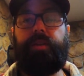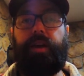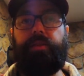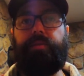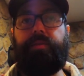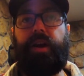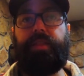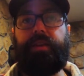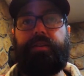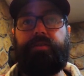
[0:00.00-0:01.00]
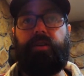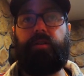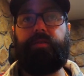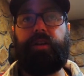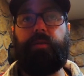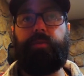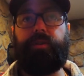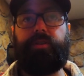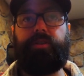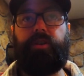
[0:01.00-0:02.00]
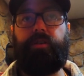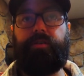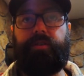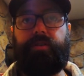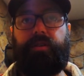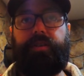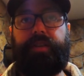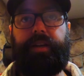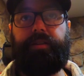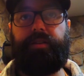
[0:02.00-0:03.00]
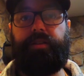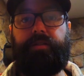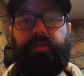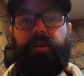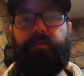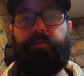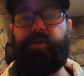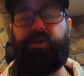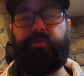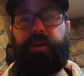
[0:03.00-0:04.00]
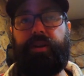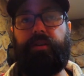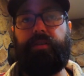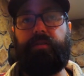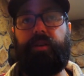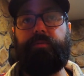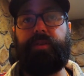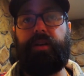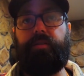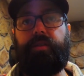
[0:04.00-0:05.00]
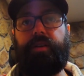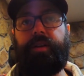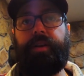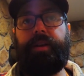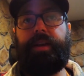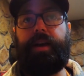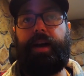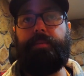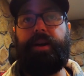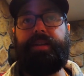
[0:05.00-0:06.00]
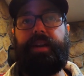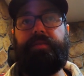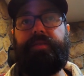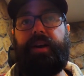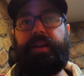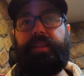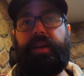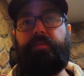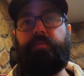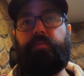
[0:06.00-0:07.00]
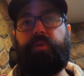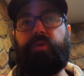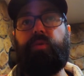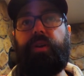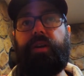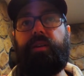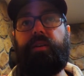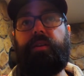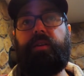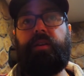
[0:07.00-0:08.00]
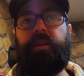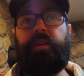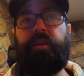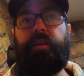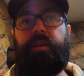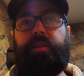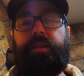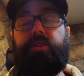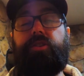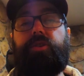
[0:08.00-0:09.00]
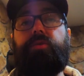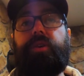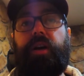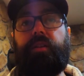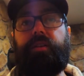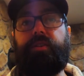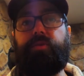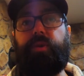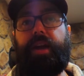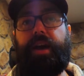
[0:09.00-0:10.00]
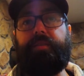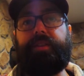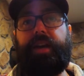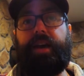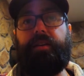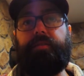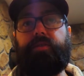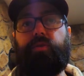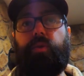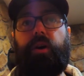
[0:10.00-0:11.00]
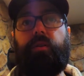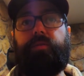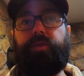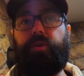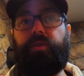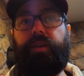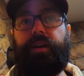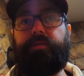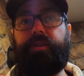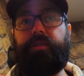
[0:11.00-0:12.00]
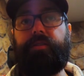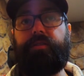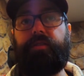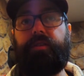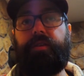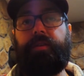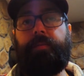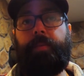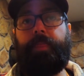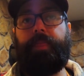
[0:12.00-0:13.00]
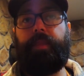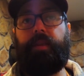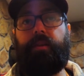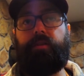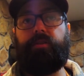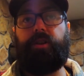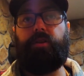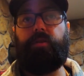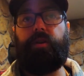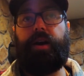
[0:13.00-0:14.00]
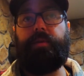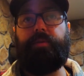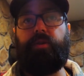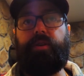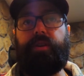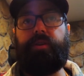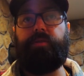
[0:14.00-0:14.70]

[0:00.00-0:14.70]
now that we've got that dissolved, a couple of stirs is all it takes to dissolve them. You just want to get all the clumps out. I'm identifying that between these 2 colors we have to have 12 total ounces. So I'm going to